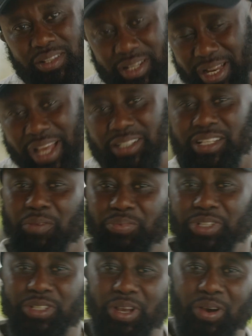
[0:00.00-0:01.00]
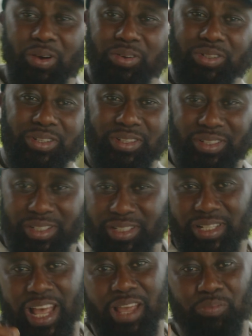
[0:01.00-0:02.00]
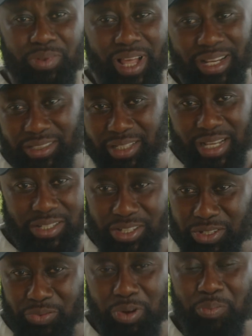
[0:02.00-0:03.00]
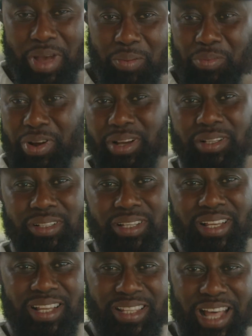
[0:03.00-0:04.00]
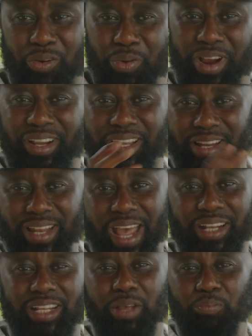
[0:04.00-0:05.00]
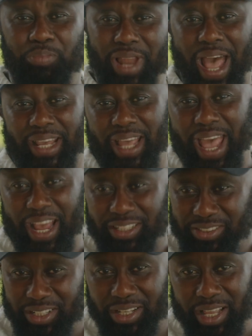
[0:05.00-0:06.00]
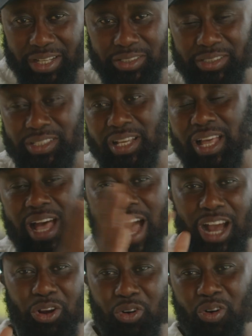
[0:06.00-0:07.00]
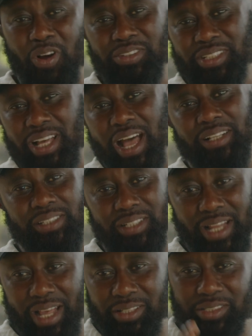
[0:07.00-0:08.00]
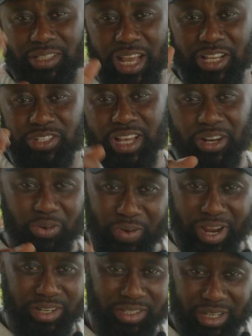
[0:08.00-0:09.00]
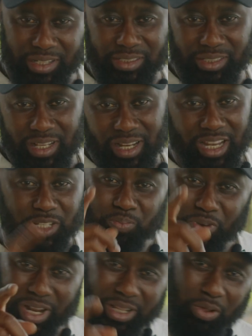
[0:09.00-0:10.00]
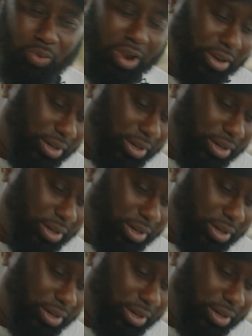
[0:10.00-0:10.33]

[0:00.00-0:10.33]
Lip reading: the next episode, stay blessed, and just remember that we are connecting Black excellence across continents and generations. Let's put in the work.